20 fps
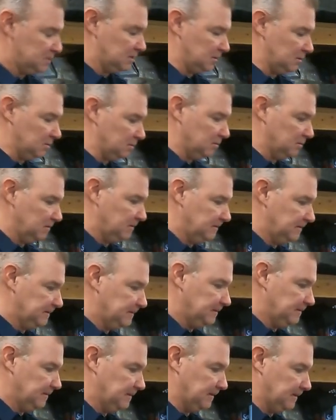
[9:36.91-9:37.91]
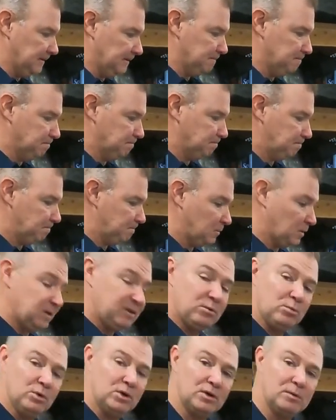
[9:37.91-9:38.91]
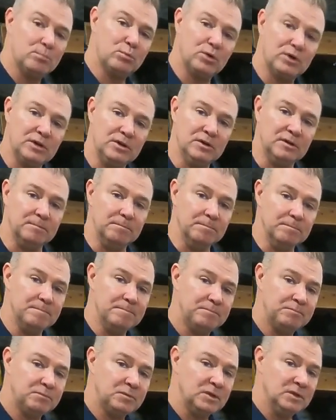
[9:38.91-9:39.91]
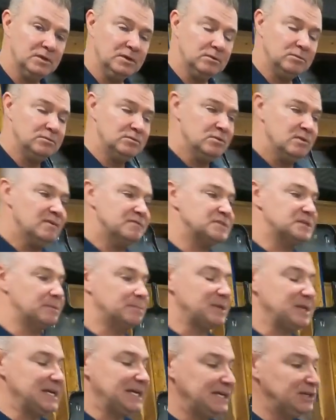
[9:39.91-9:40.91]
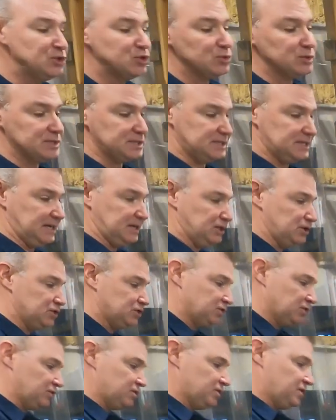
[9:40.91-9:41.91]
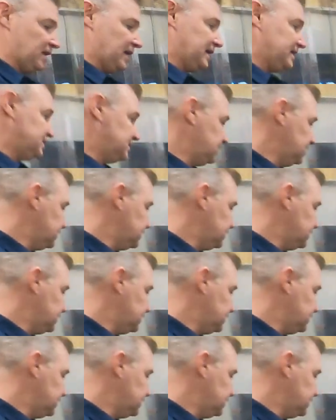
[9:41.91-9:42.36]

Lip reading: So, I think we're looking pretty good. We do have something interesting to show you guys